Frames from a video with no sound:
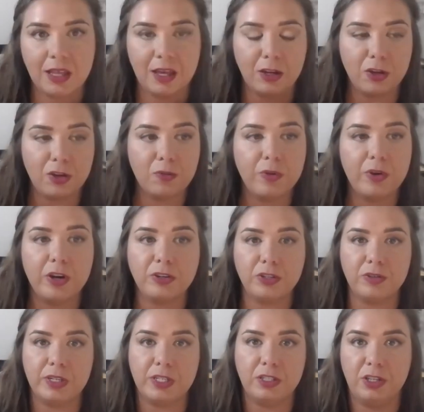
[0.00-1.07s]
that we're
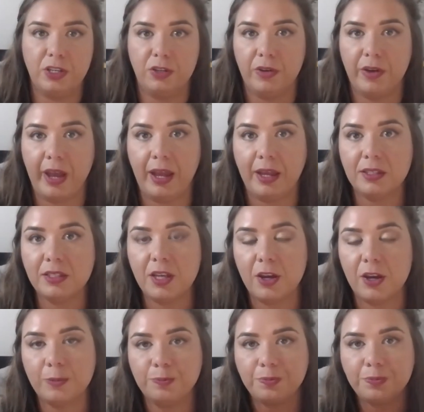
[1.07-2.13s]
doing too. Okay,
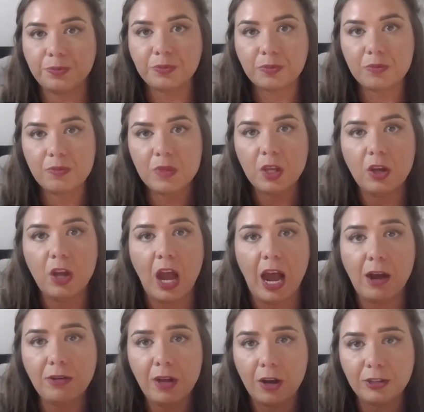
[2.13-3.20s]
so
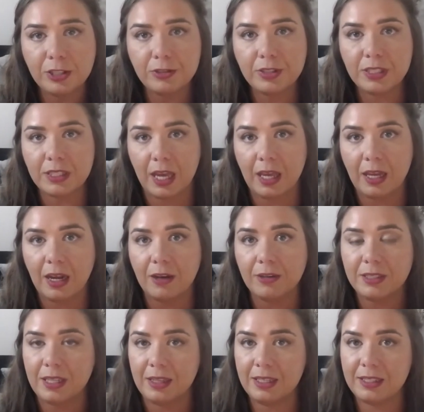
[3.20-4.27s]
I'll send
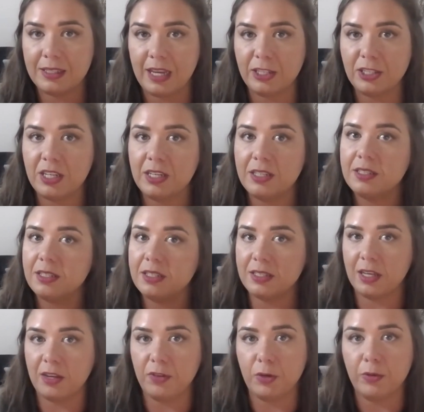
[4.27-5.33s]
the set sheet to
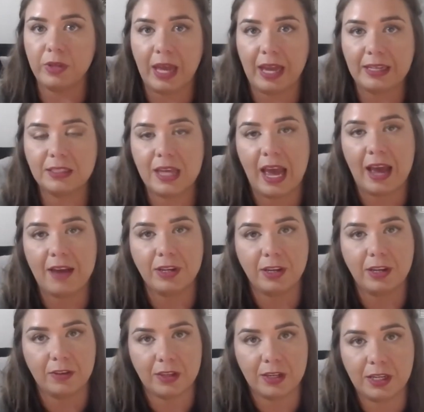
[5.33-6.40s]
see if you would like to have
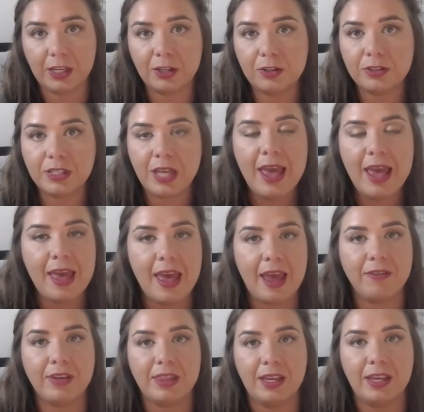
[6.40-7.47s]
any of the deals.
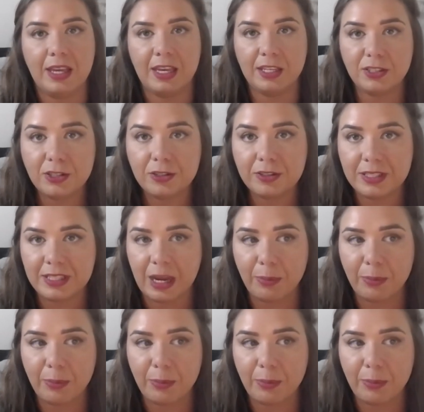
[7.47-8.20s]
Everything is sold